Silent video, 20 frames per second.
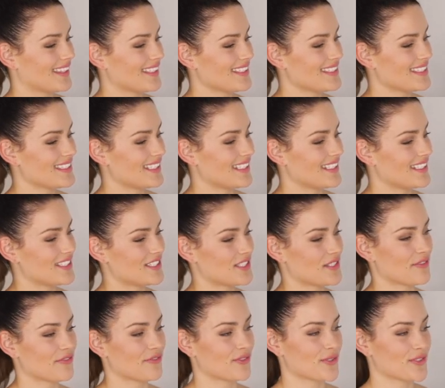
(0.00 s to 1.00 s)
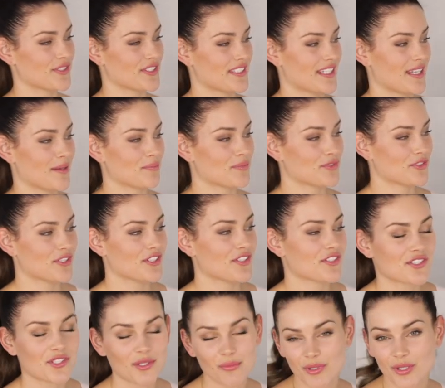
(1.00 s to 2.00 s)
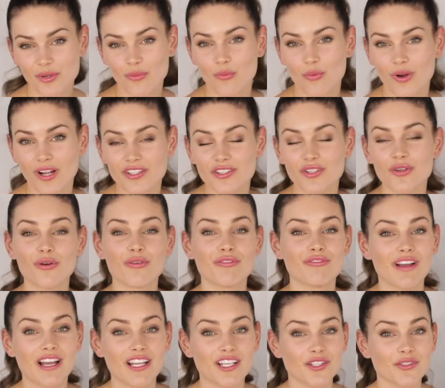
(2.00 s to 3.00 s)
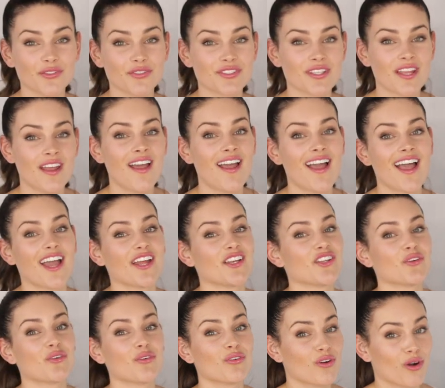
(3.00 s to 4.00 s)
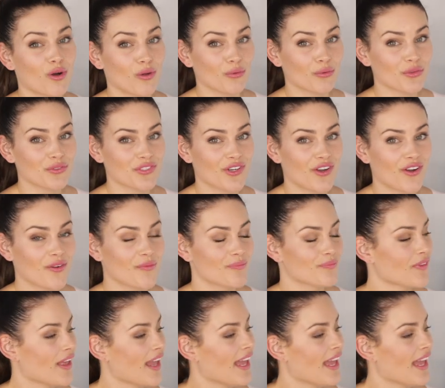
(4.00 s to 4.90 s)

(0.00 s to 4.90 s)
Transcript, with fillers: This is the first step to determine what your values and your goals are.